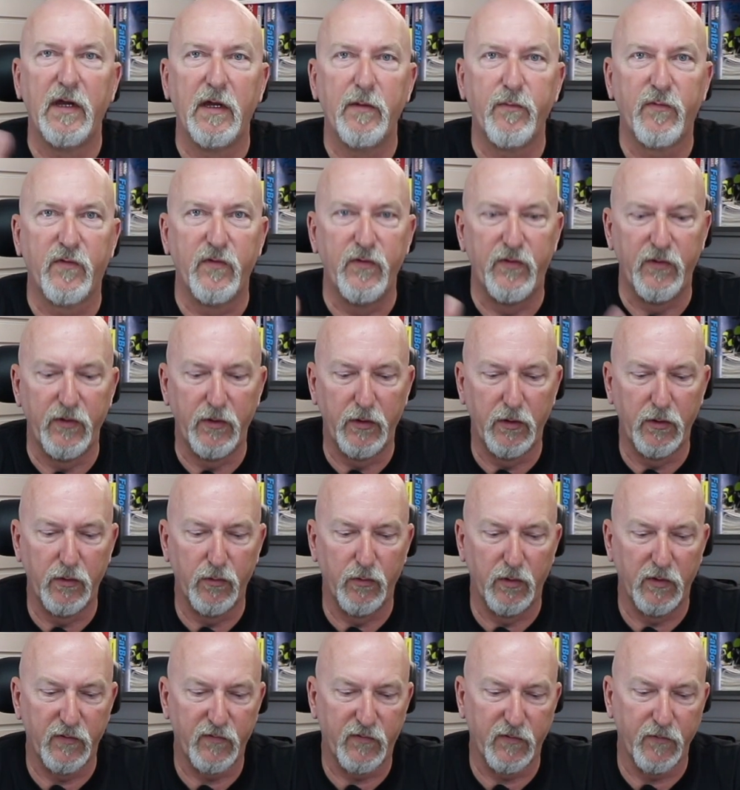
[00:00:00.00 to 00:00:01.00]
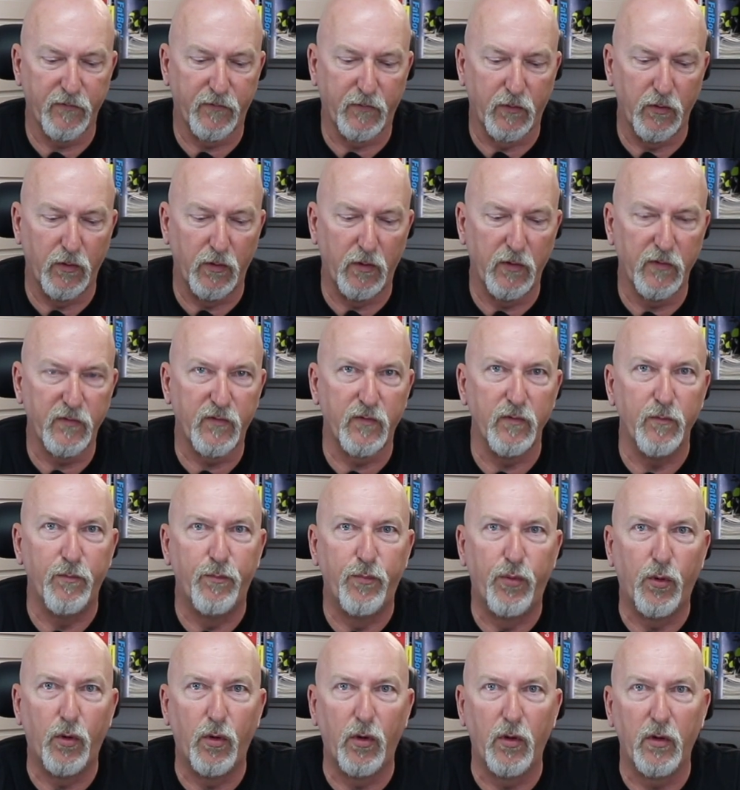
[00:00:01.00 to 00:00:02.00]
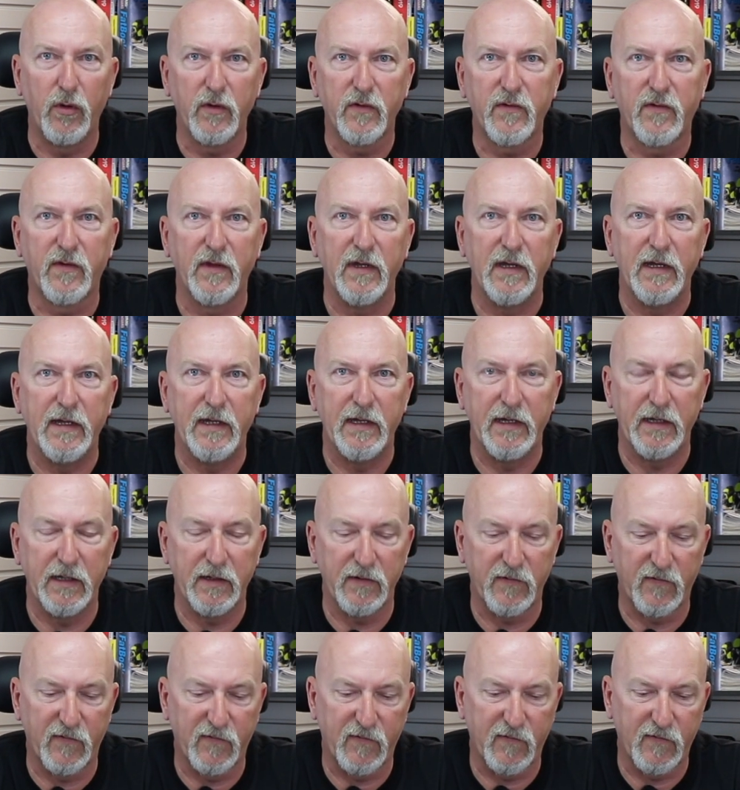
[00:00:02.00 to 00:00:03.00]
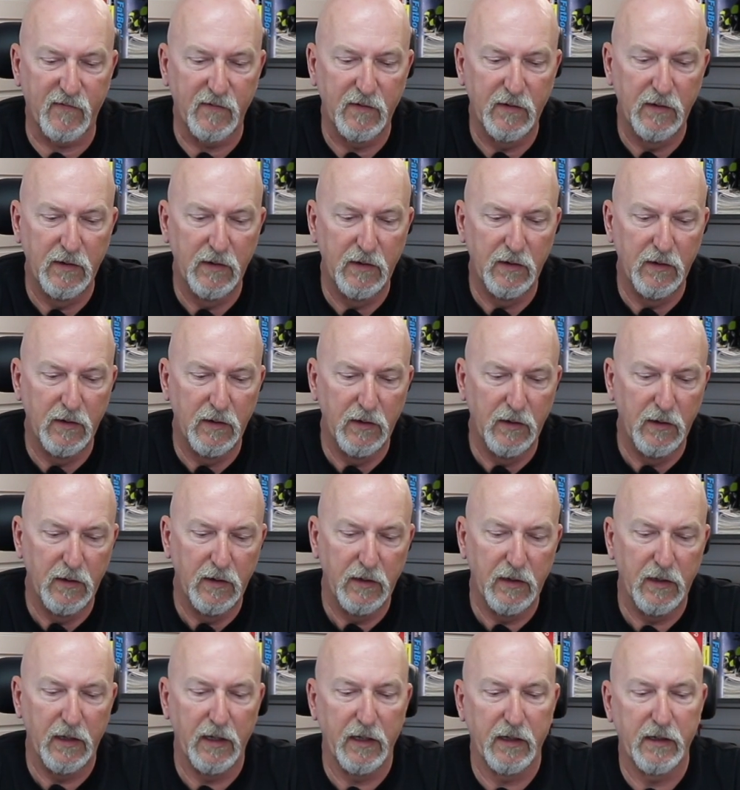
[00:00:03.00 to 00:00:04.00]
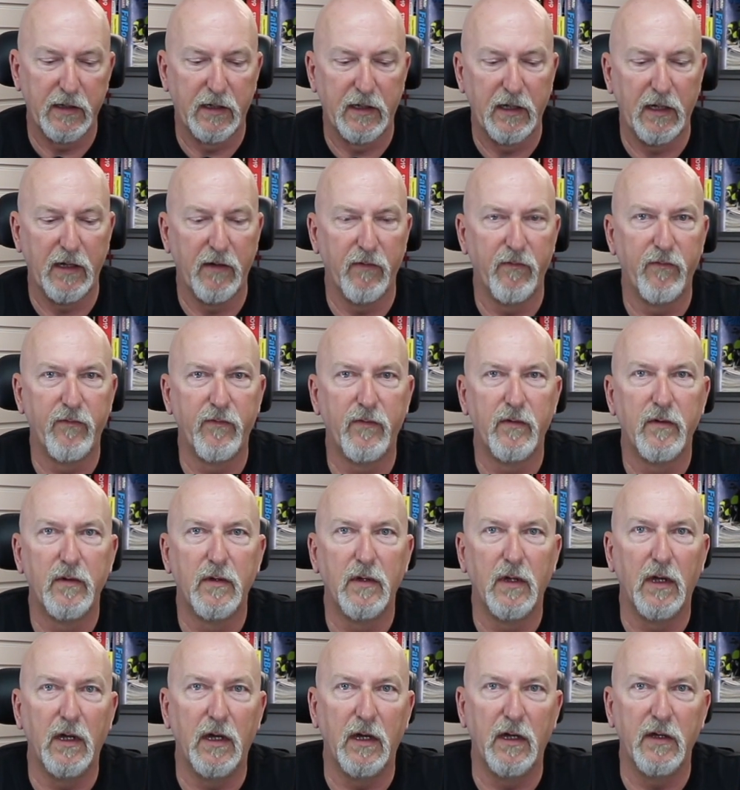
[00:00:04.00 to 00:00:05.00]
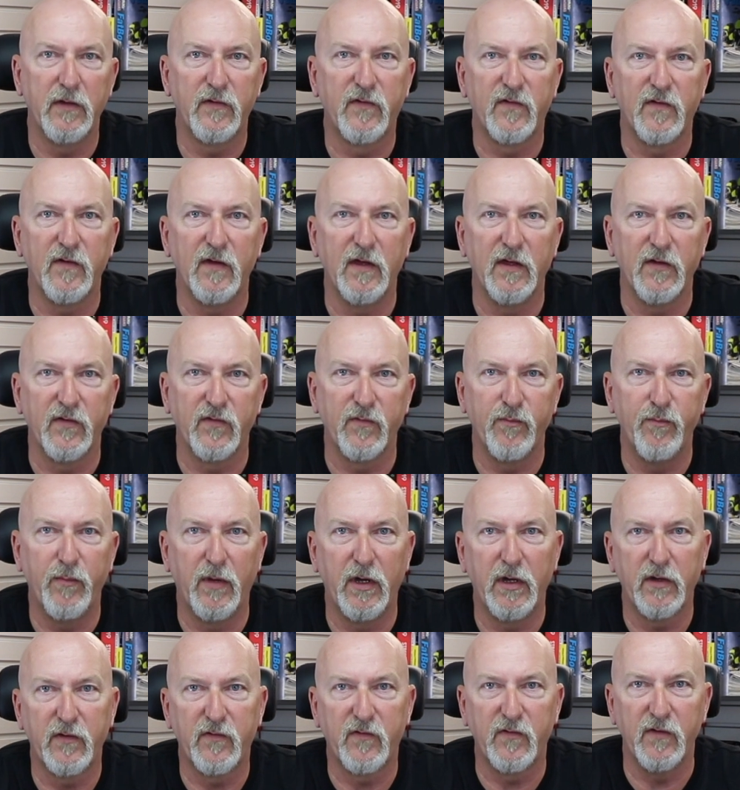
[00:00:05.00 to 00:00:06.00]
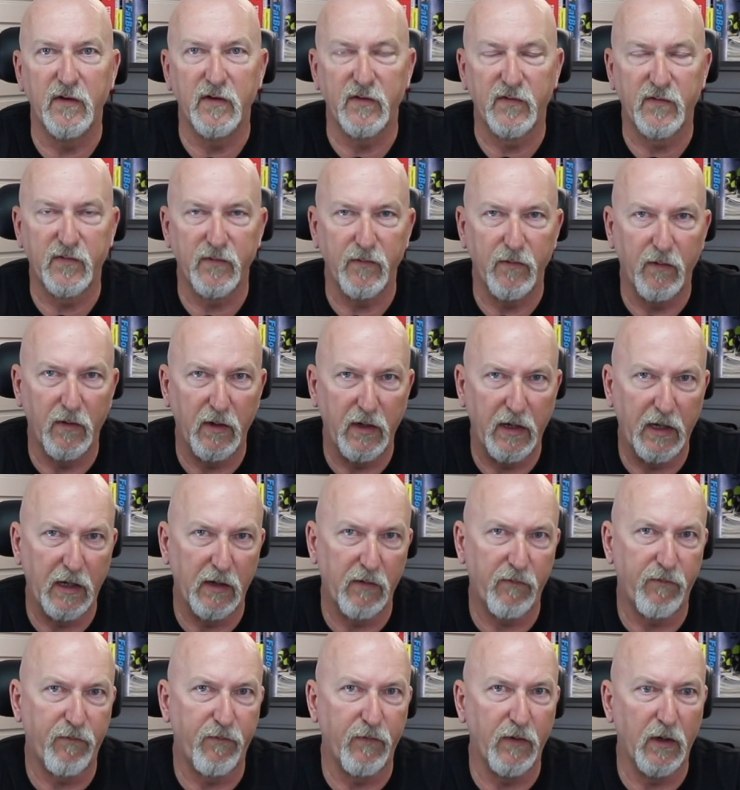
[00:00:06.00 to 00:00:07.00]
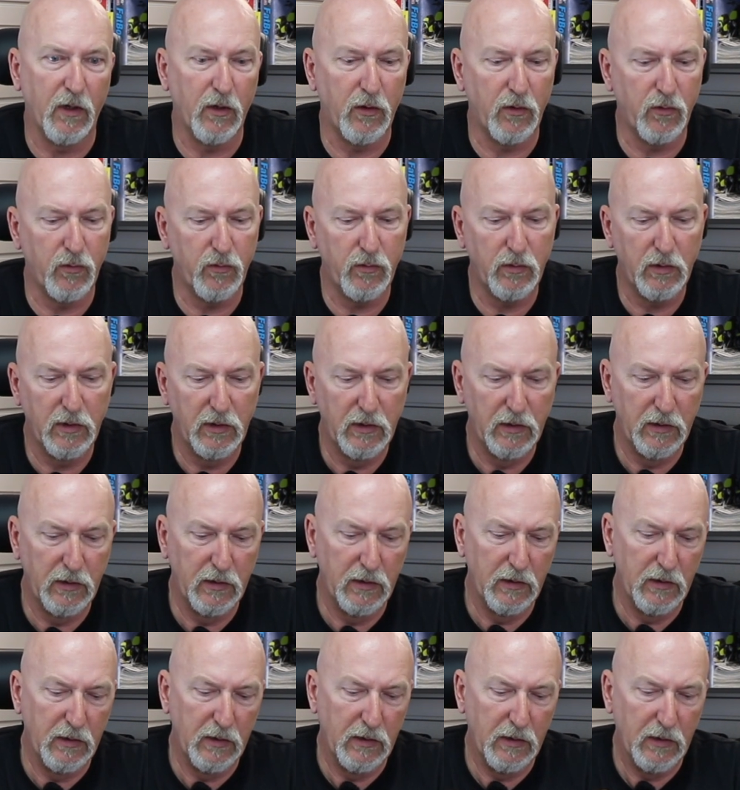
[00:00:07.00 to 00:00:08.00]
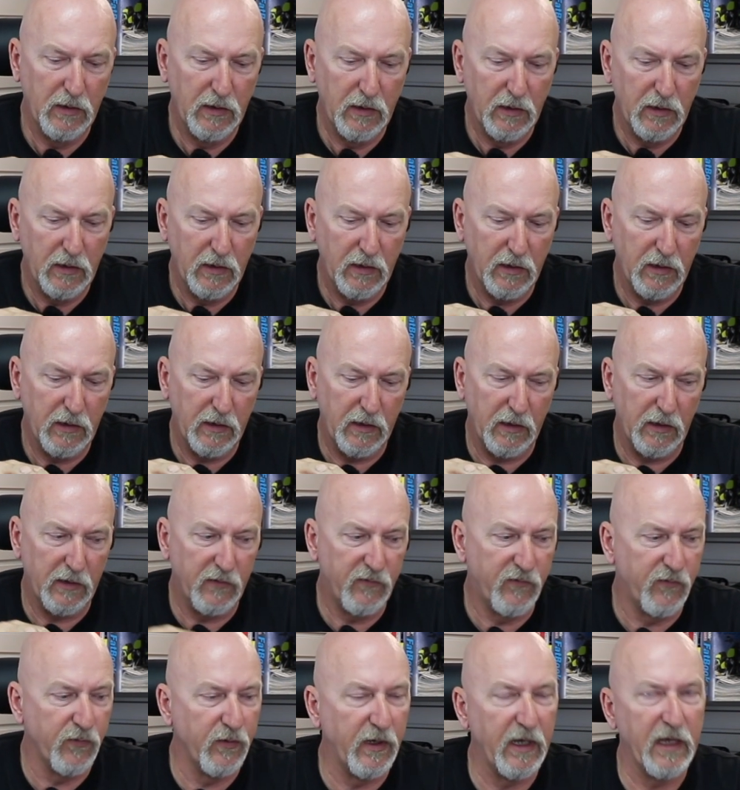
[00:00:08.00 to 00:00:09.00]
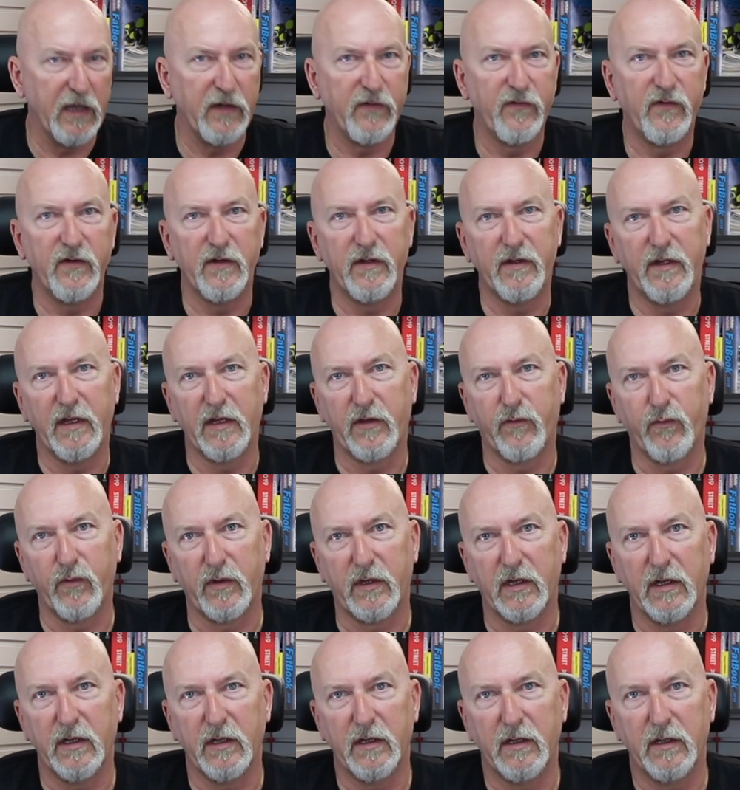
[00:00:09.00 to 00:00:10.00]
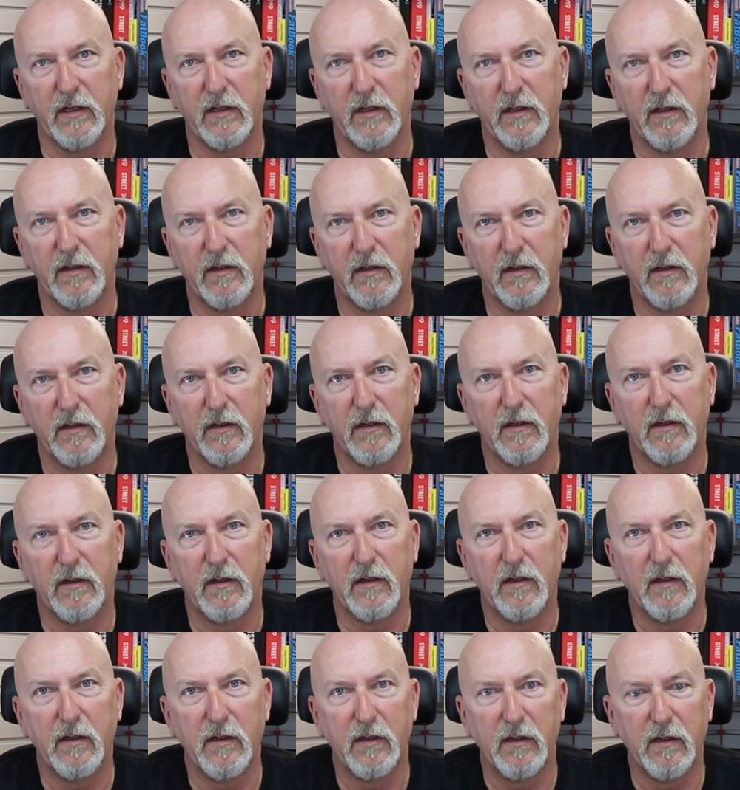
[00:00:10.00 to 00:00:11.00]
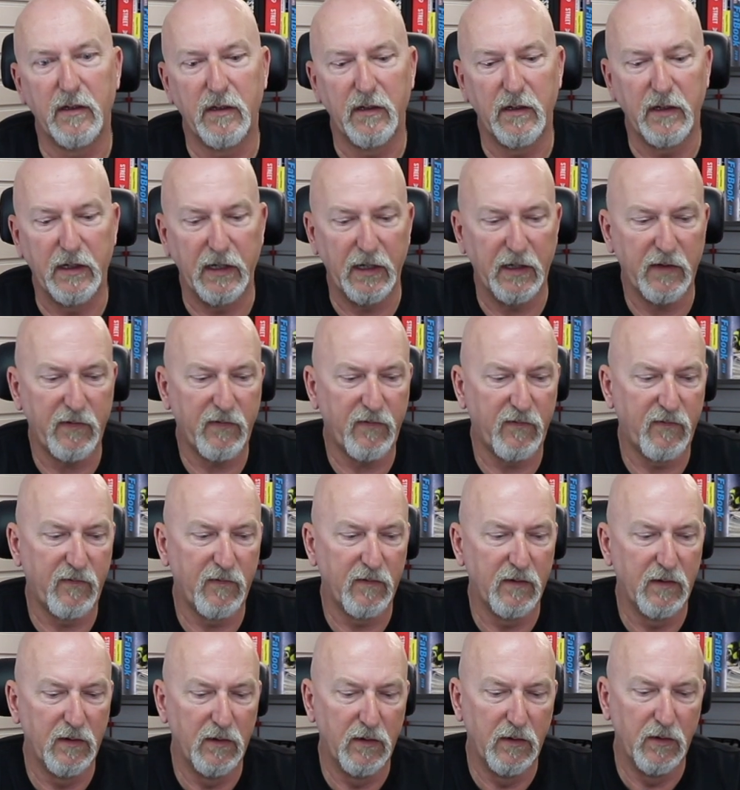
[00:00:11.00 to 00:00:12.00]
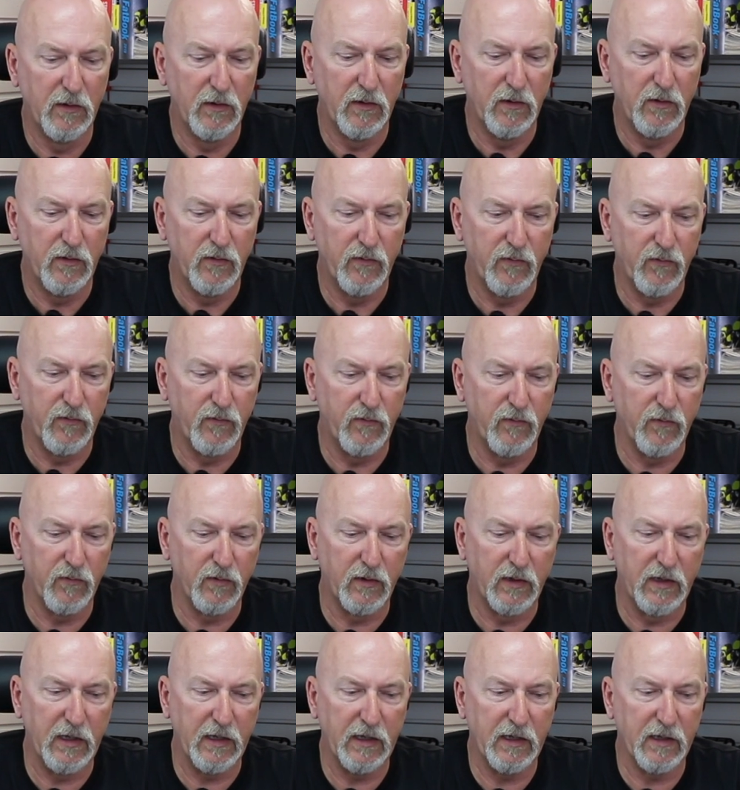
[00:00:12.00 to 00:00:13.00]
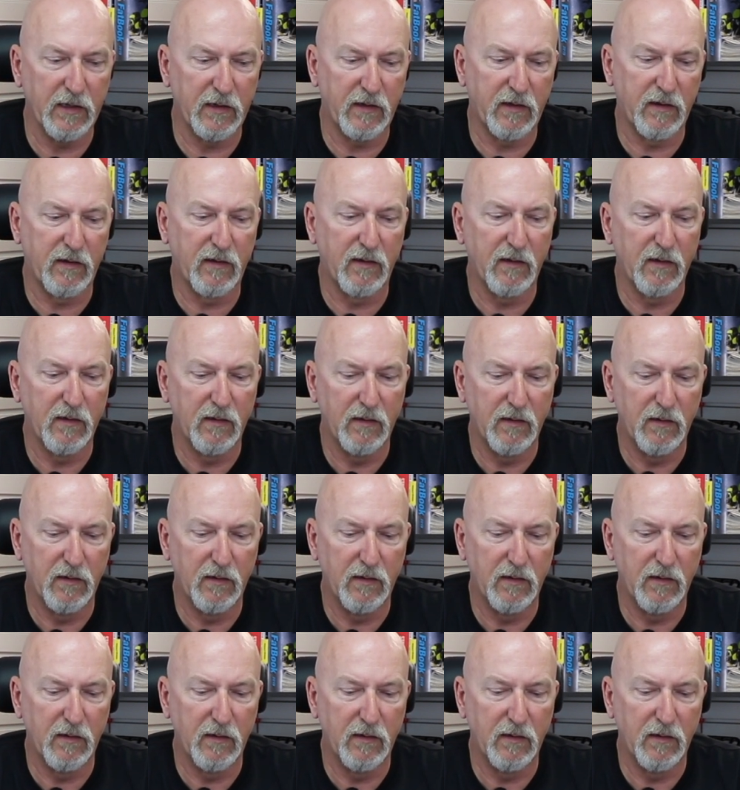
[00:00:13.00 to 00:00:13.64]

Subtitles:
him to do was, of course, to port the heads and give us as much as airflow into the engine that we can get, to get